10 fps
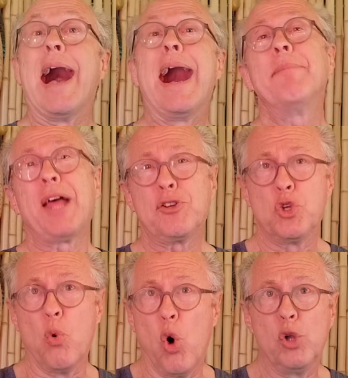I'm not
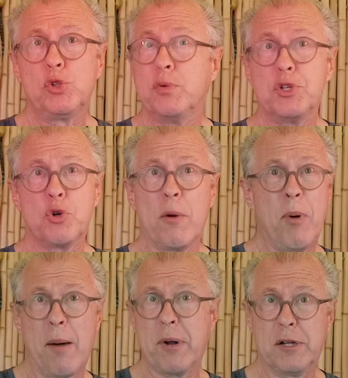too old to enjoy
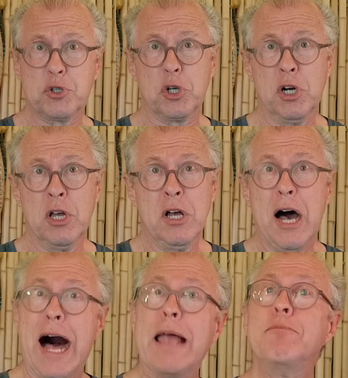pop culture.
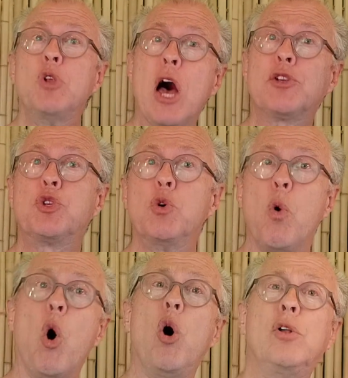I'm not
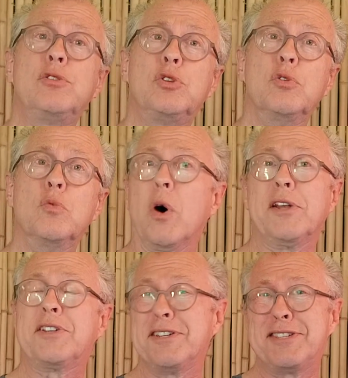too old to
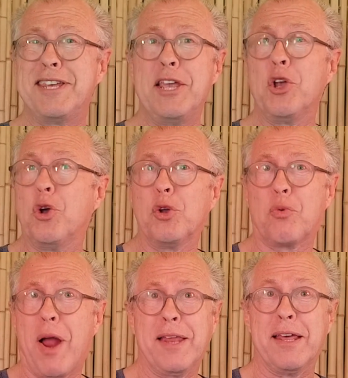want to see good
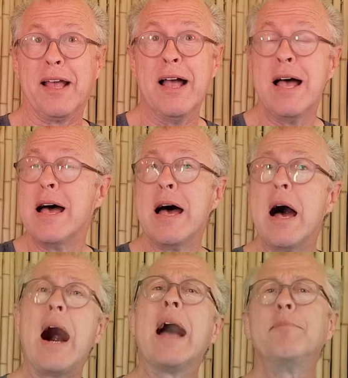writing.
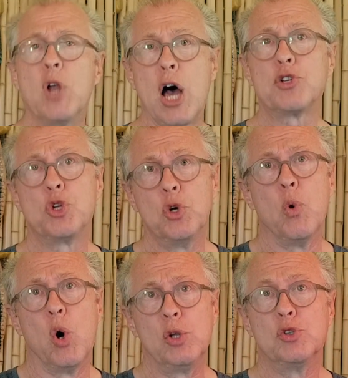I'm not
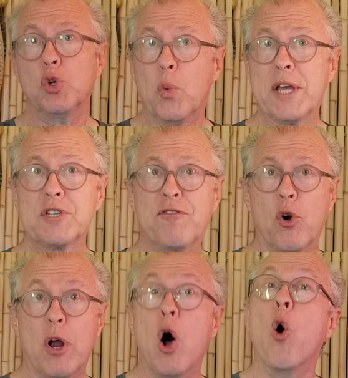too old to wish
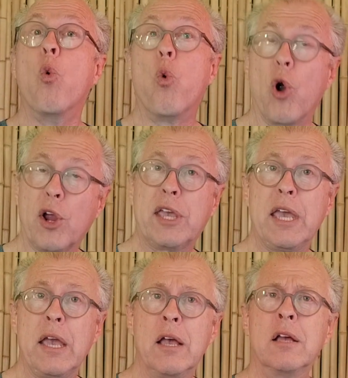for a
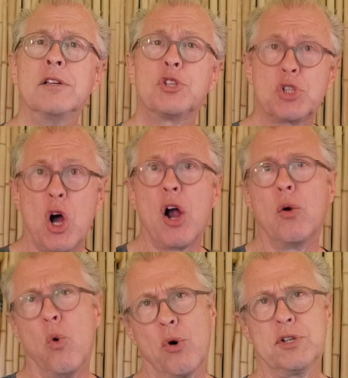working
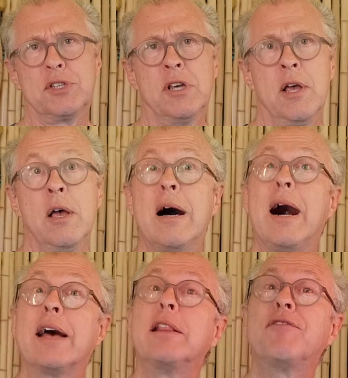Star Wars.
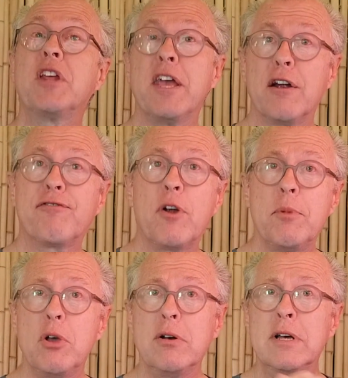I'd love to hear
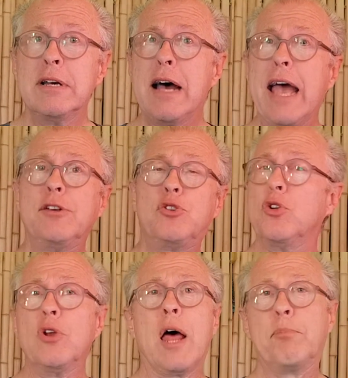from you. I
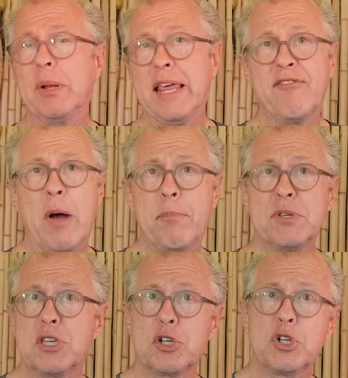do not believe my
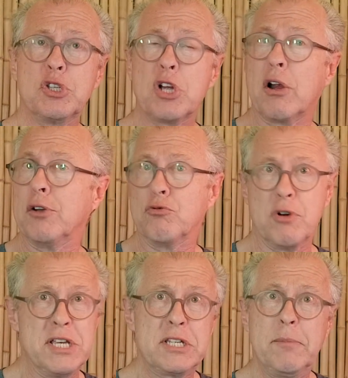positions are
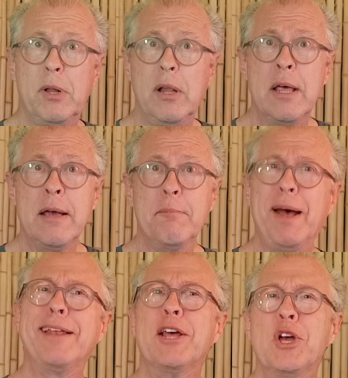unreasonable,
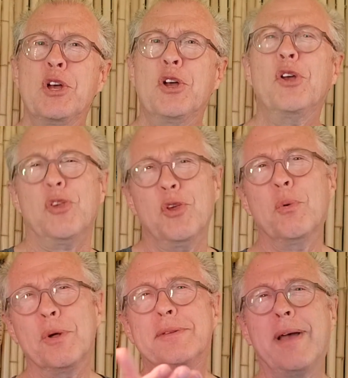but
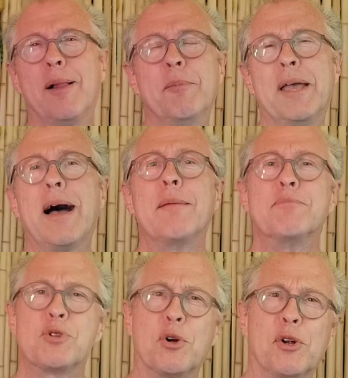you will tell me, I'm
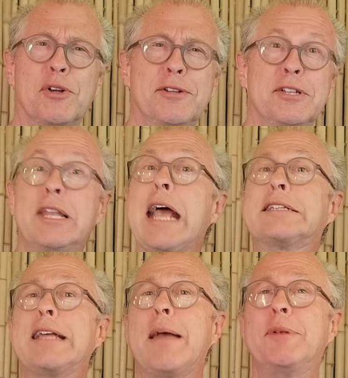sure. Till
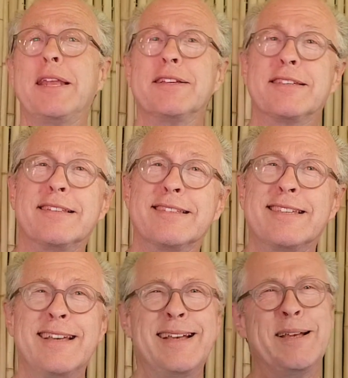next time,
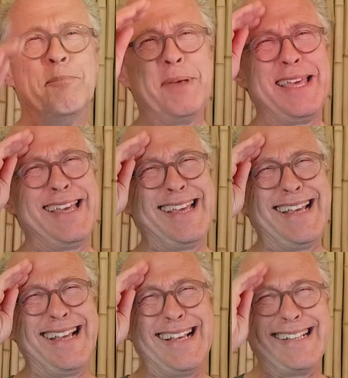denizens,
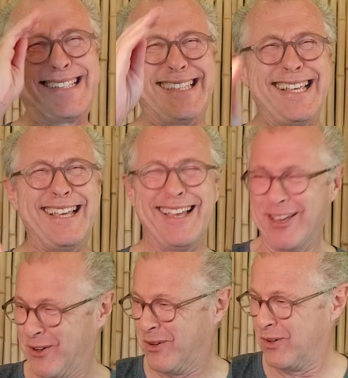be seeing
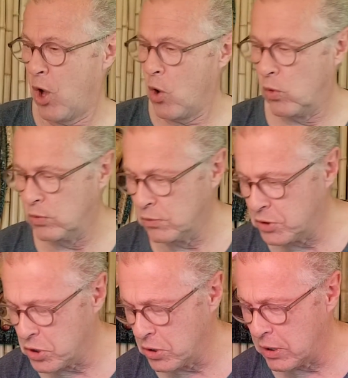you. Oh,
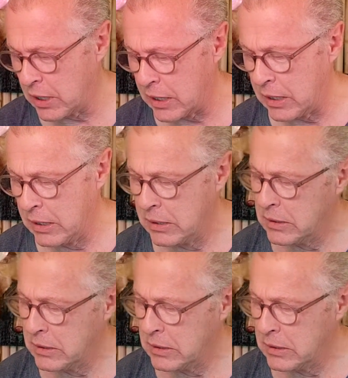would you